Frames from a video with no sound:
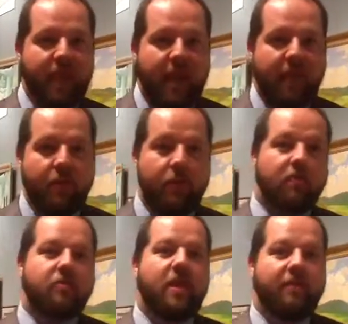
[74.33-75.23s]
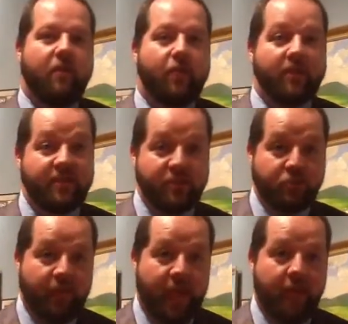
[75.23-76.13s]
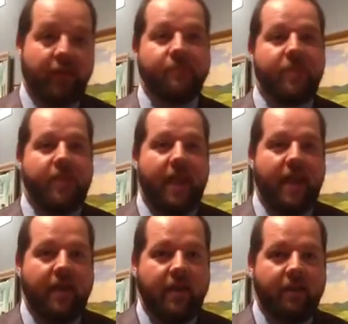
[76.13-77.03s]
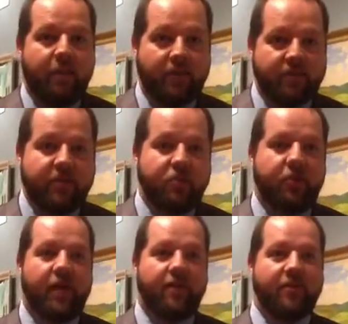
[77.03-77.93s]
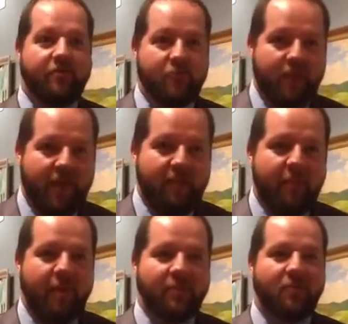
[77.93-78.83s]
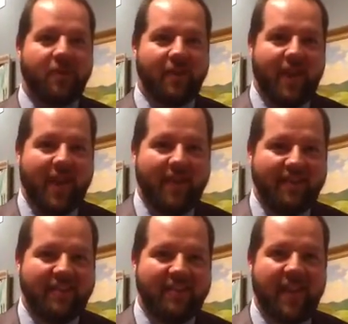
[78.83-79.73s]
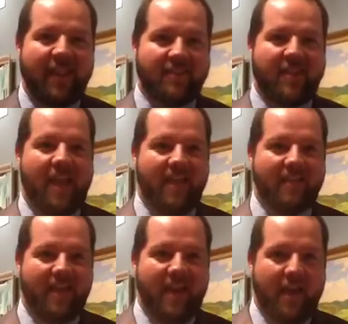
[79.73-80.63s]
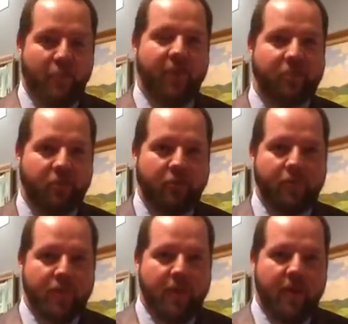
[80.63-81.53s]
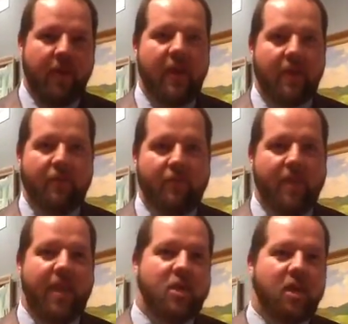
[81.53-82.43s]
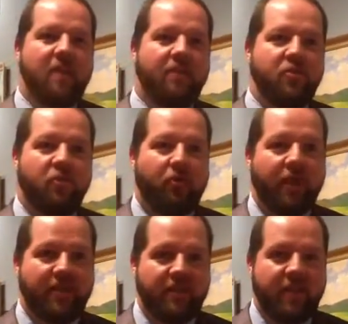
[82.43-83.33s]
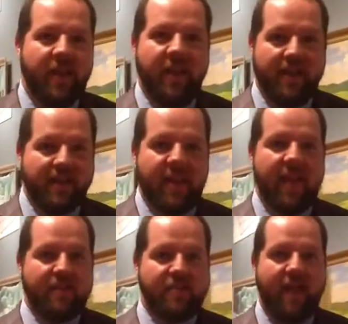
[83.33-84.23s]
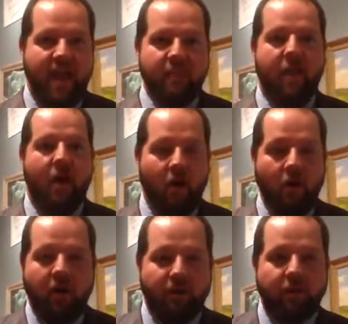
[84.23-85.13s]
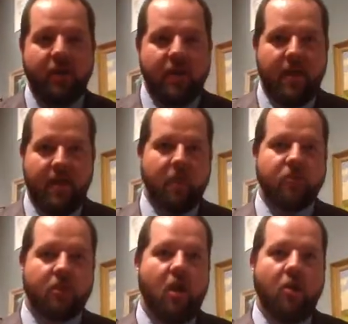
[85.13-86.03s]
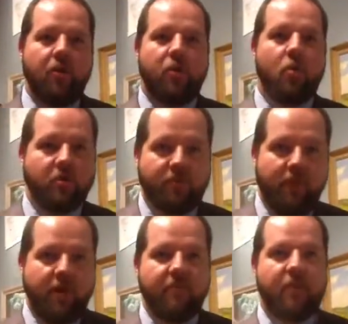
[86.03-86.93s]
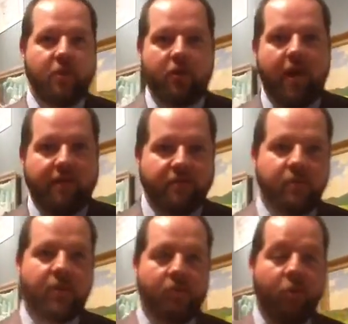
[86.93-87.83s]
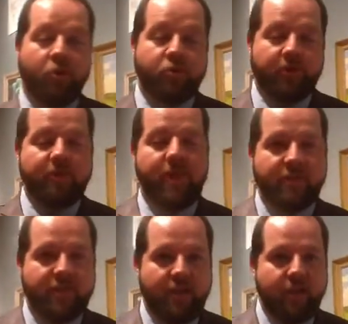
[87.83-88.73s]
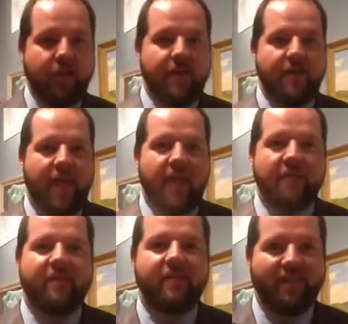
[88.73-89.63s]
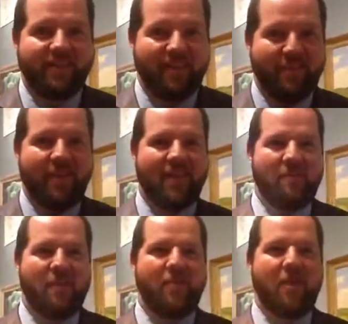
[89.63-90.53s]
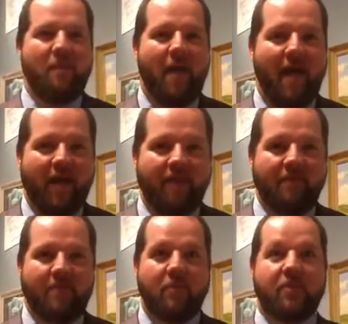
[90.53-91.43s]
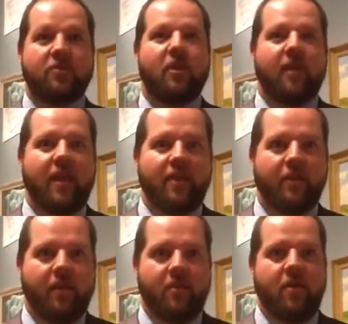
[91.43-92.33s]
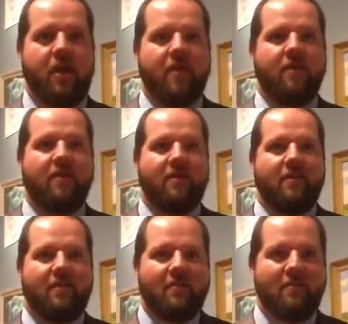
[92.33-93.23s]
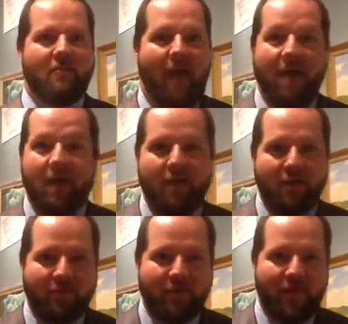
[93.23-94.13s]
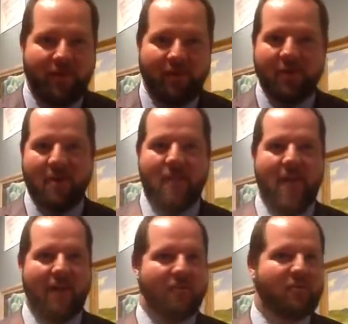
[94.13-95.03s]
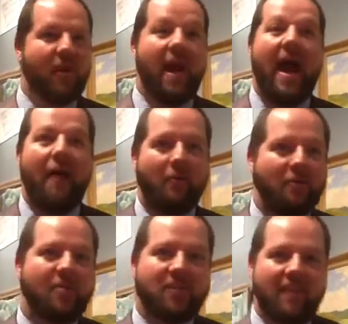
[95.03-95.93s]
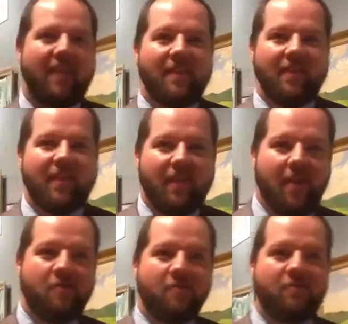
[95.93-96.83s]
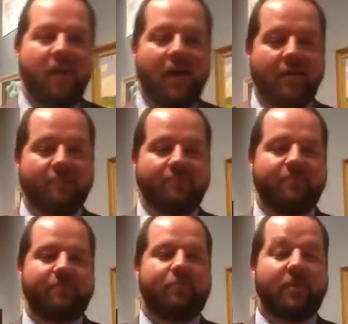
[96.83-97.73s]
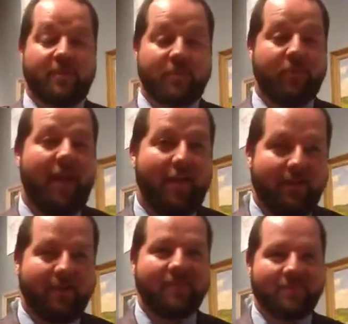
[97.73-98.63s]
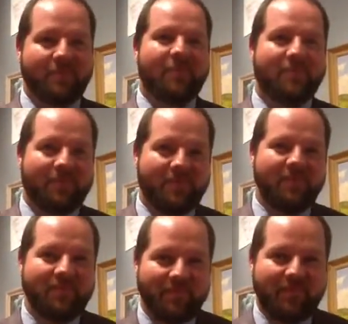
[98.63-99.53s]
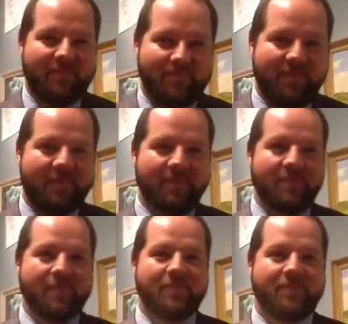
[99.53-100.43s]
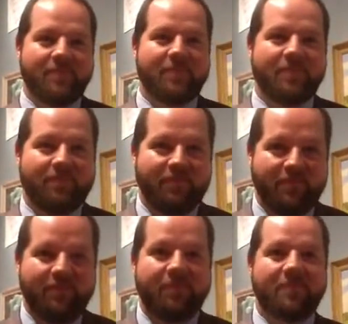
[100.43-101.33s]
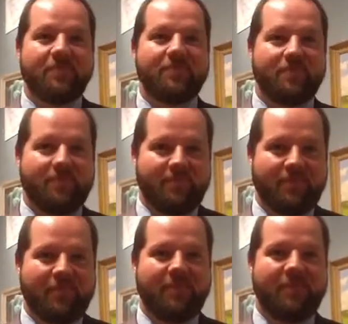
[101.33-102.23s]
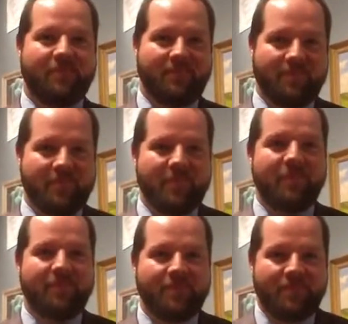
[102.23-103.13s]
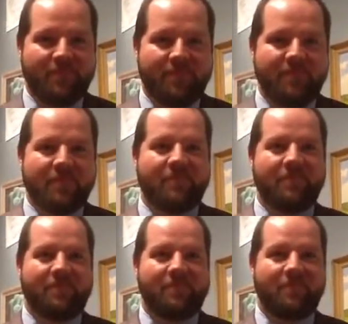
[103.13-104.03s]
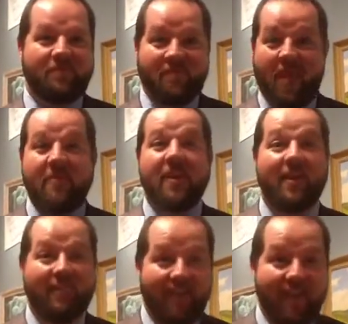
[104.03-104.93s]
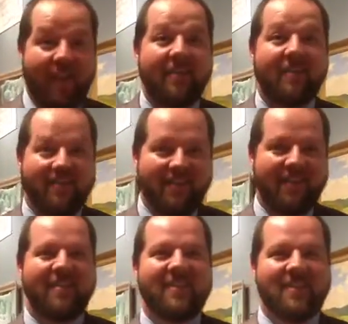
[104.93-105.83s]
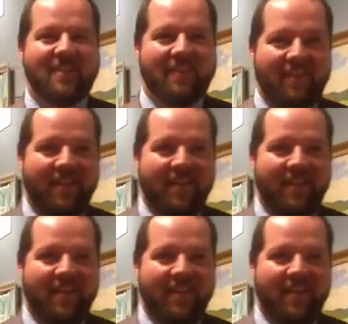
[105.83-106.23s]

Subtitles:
And then we also have our Presidential Gallery, and the Presidential Gallery is unique because what it has is it has an original letter from each individual president, and it is hand signed by all of them, and it goes along with a corresponding photograph as well, portrait. And so that is the exhibit that people come back and they'll get stuck in. They're like, okay, I did not know this was here. They'll come back, they'll spend an hour just in the Presidential Gallery. And one of the newest traveling or moving, rotating exhibits starting basically Saturday is what?